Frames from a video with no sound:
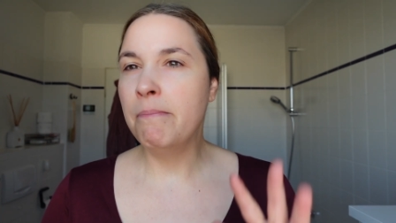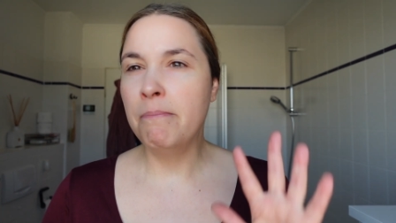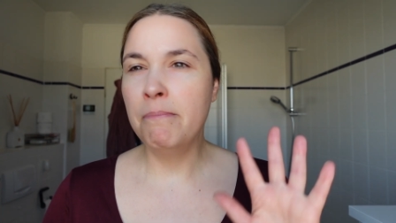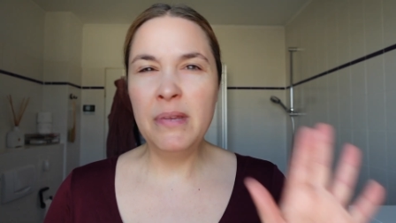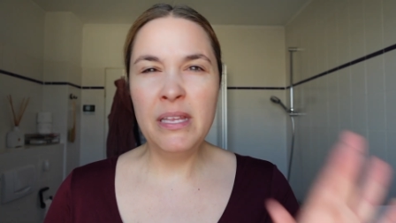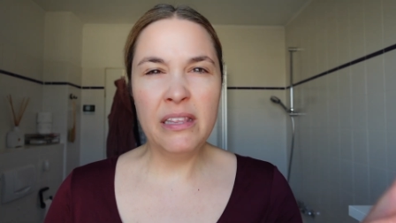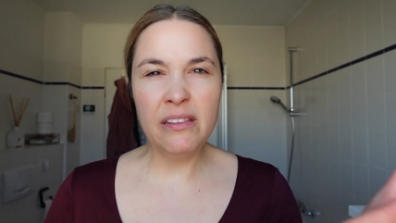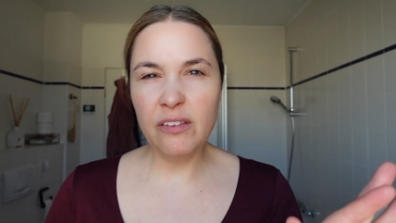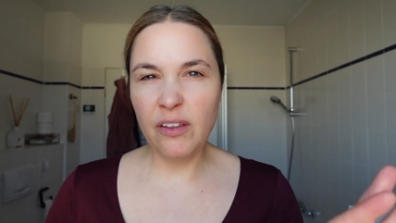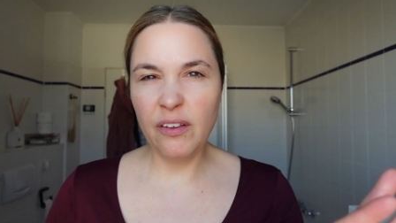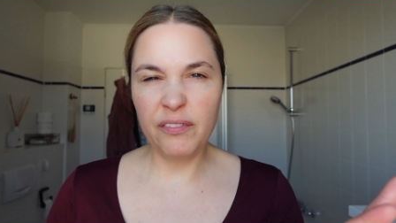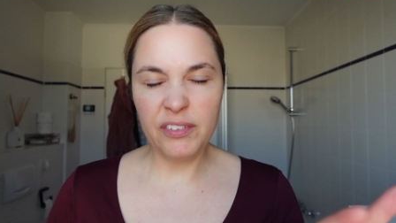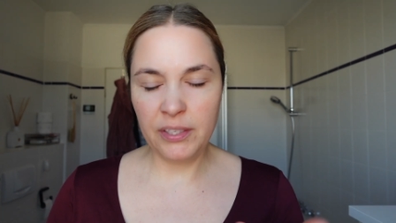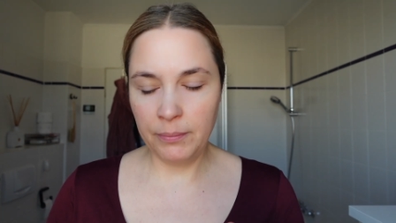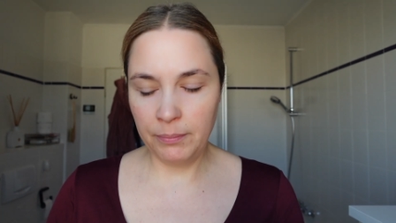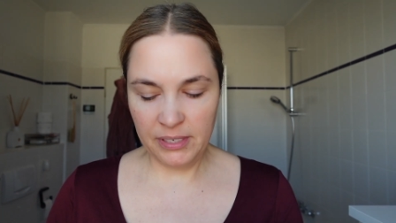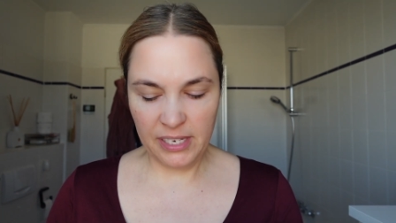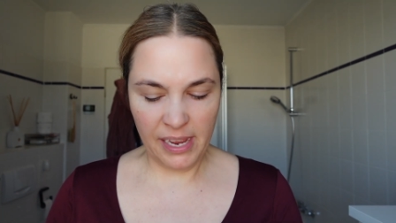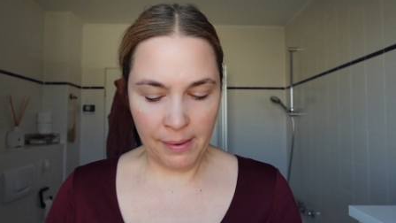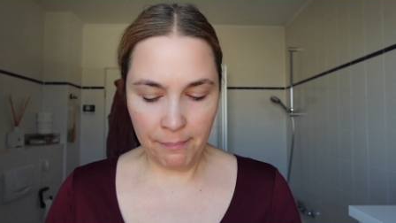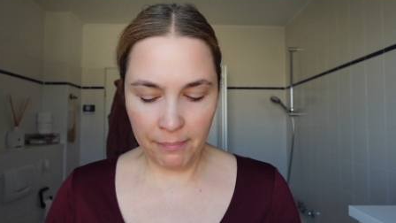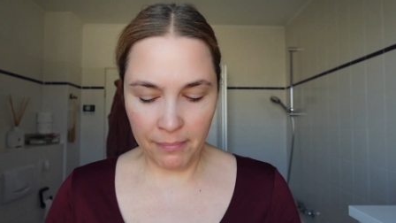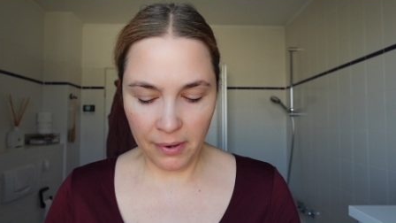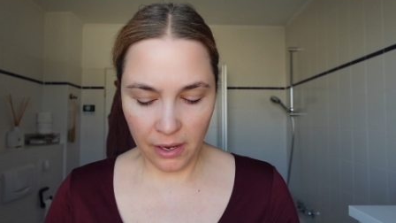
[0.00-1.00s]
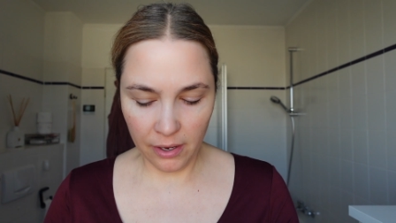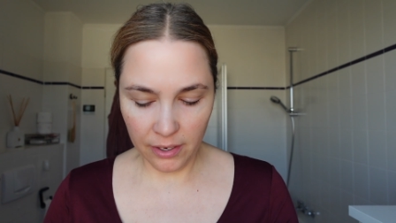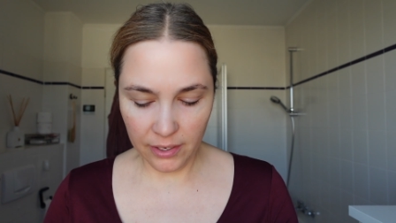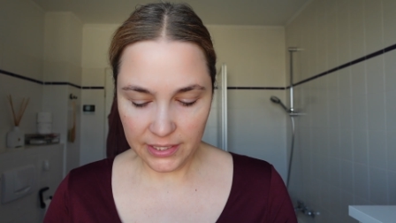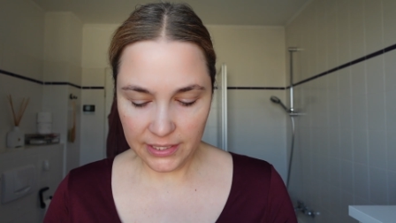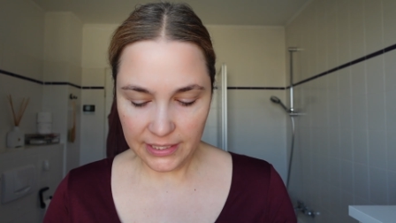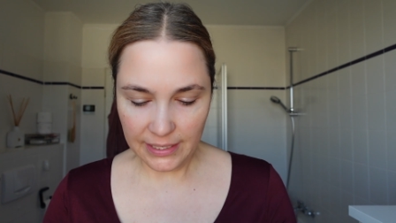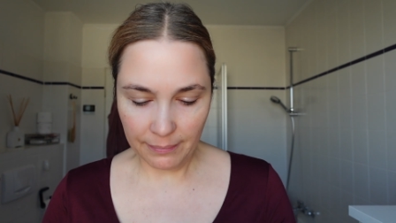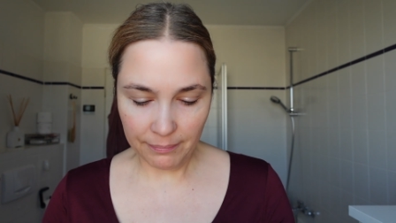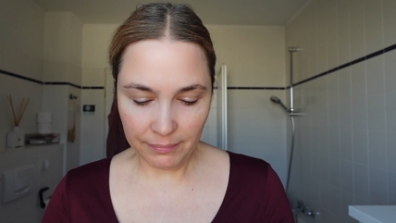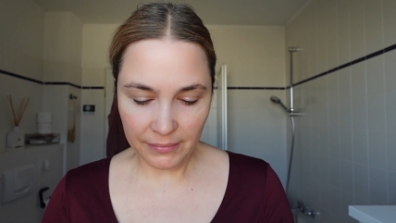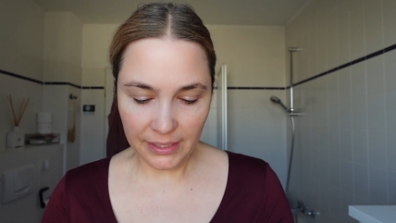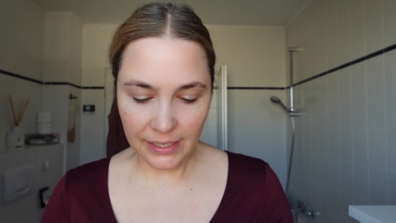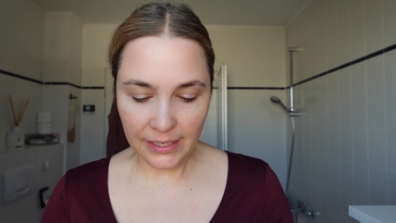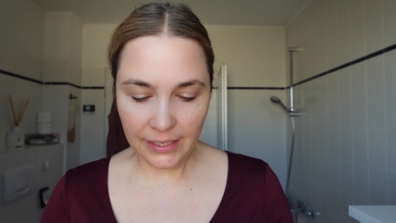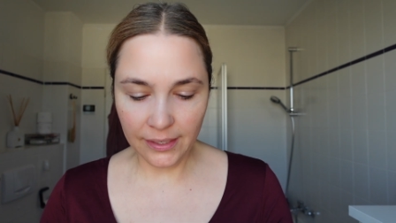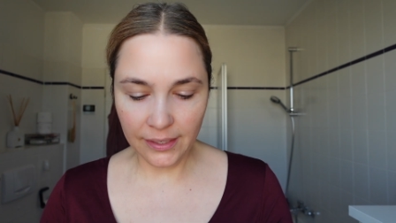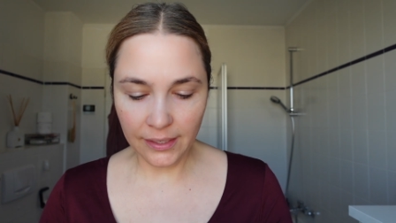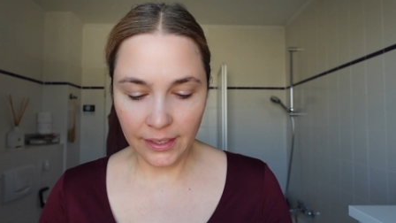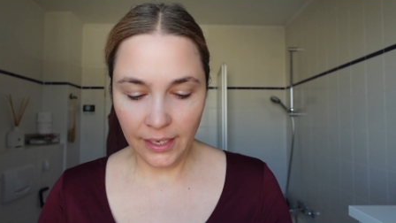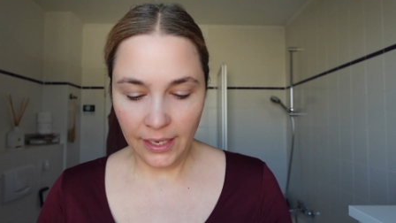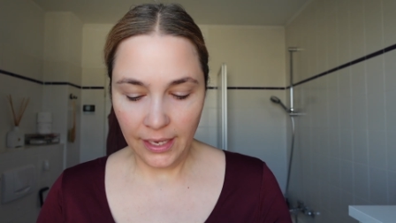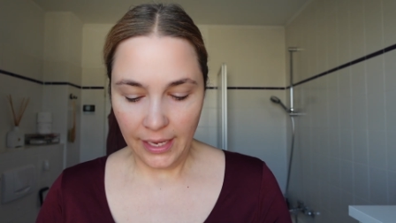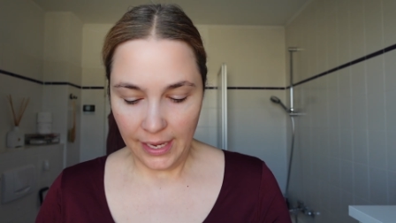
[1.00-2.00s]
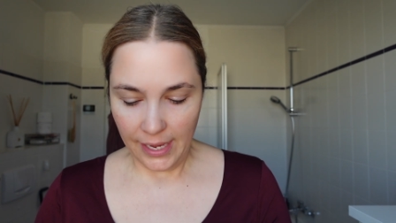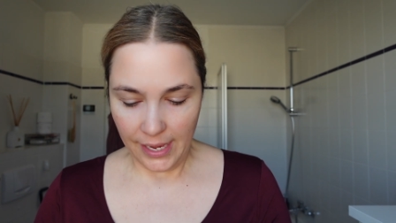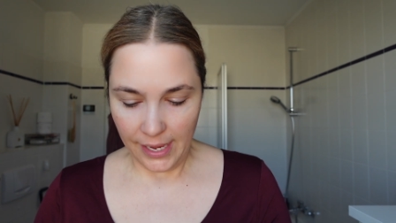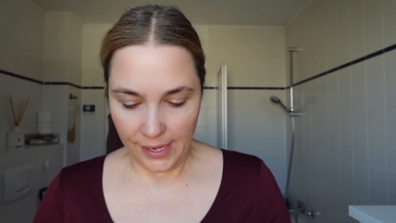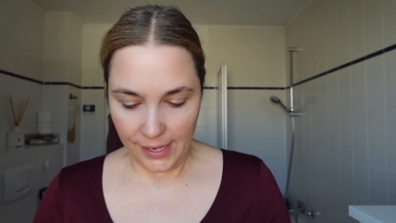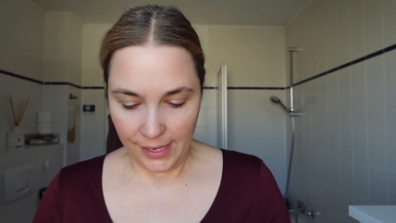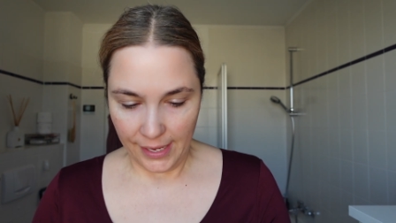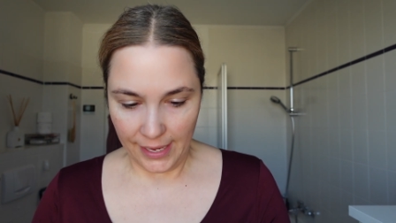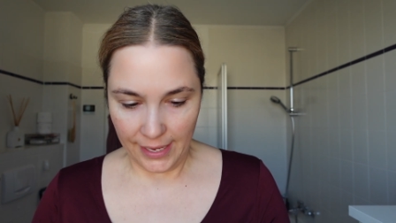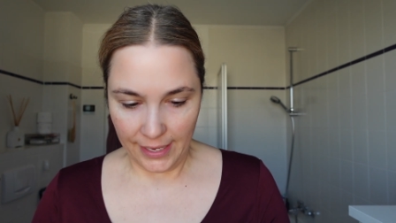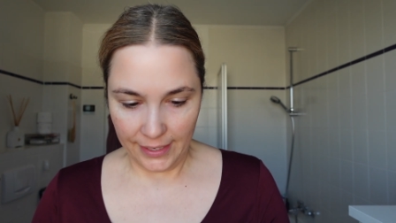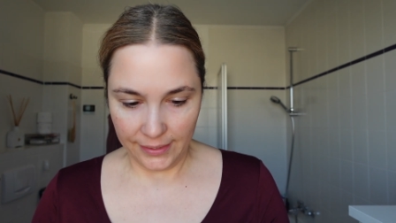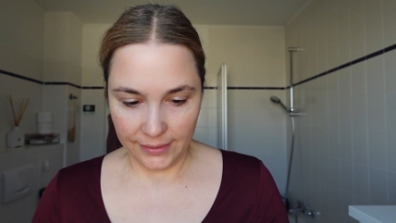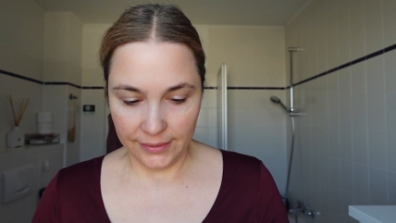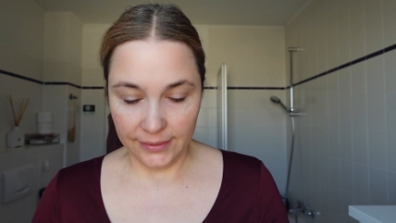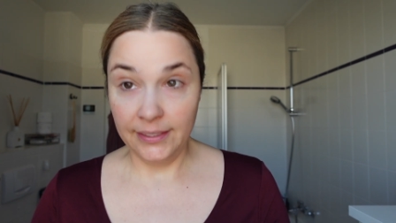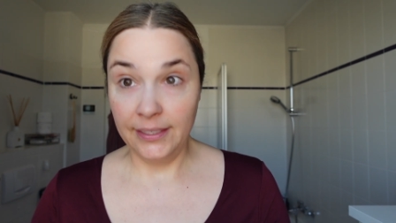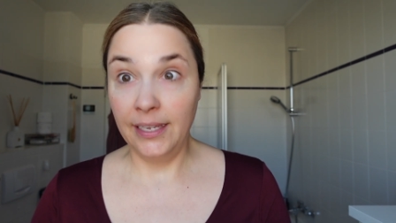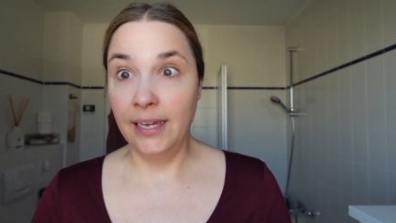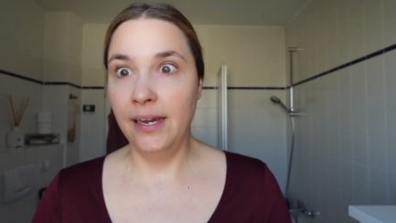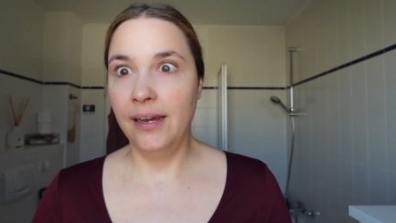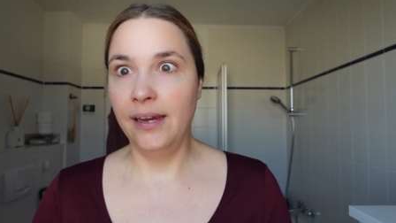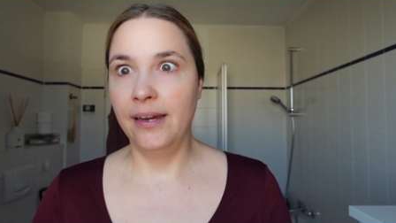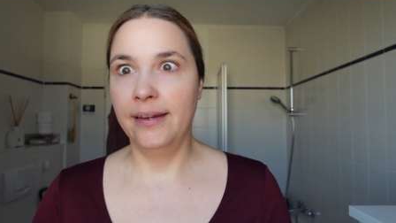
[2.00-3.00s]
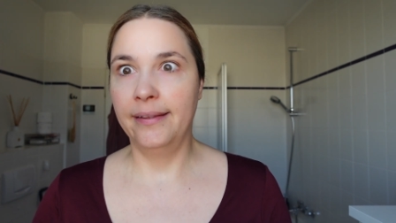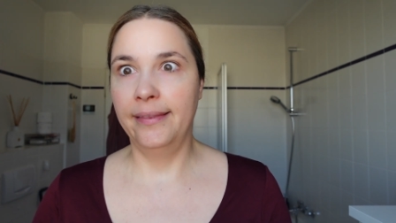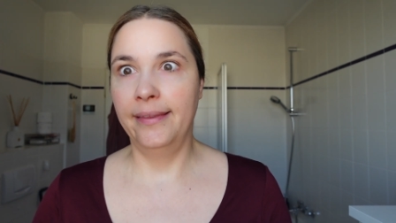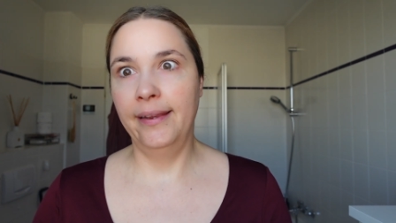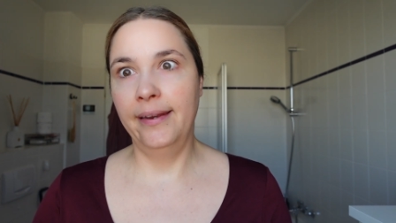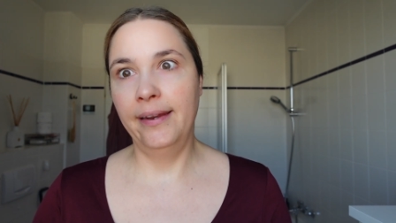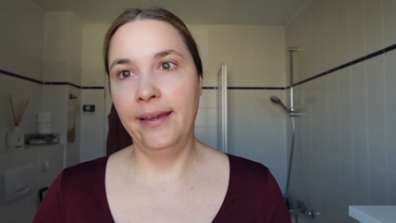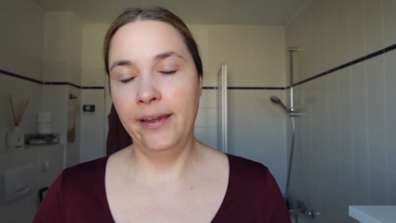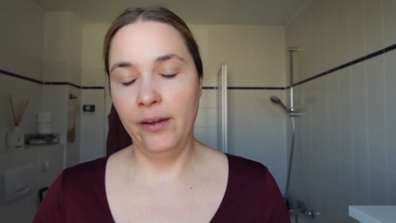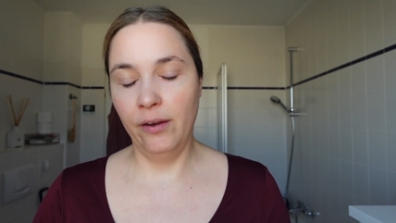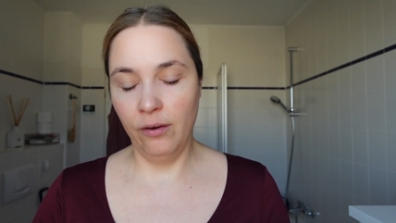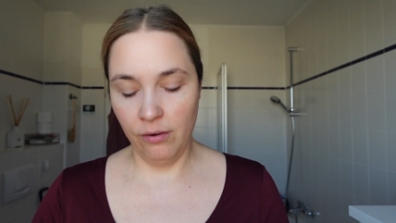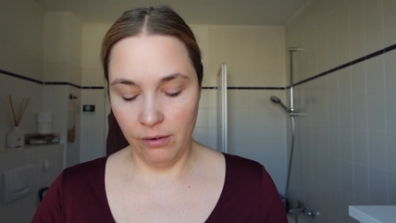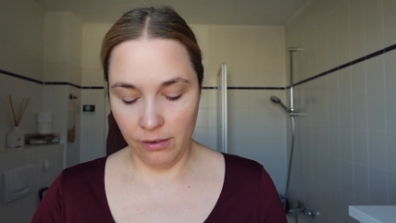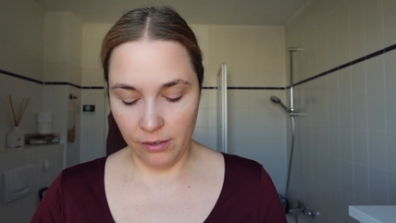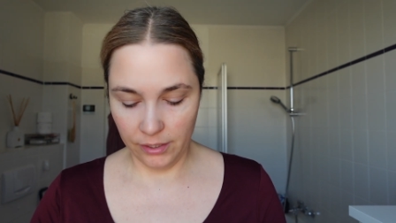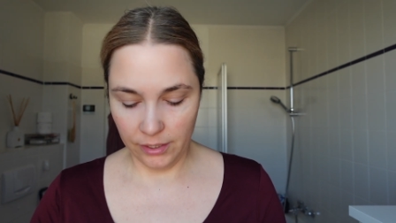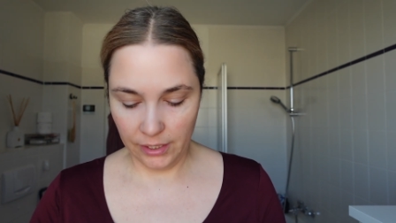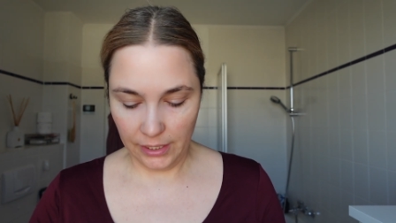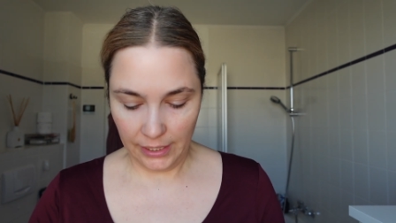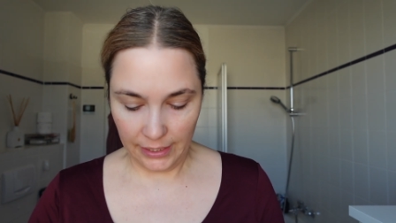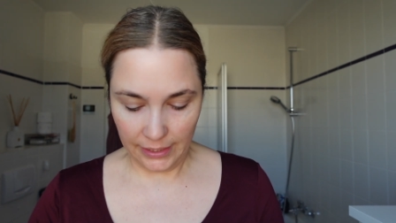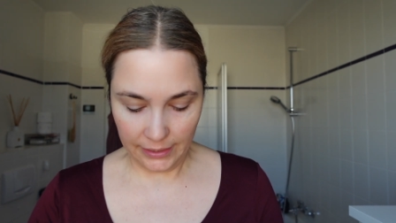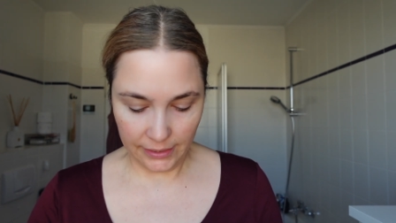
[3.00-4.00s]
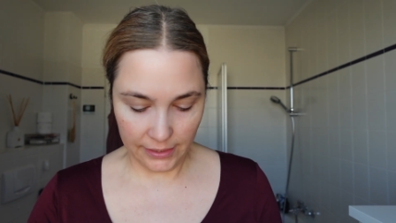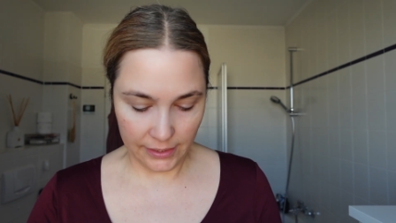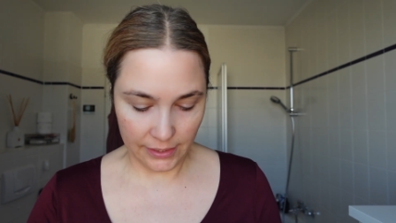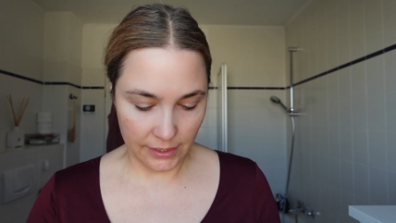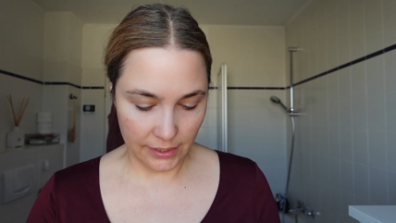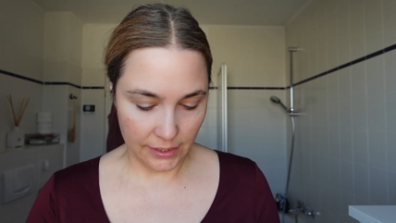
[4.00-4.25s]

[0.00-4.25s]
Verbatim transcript: mid of September or something. And yeah, then I ordered.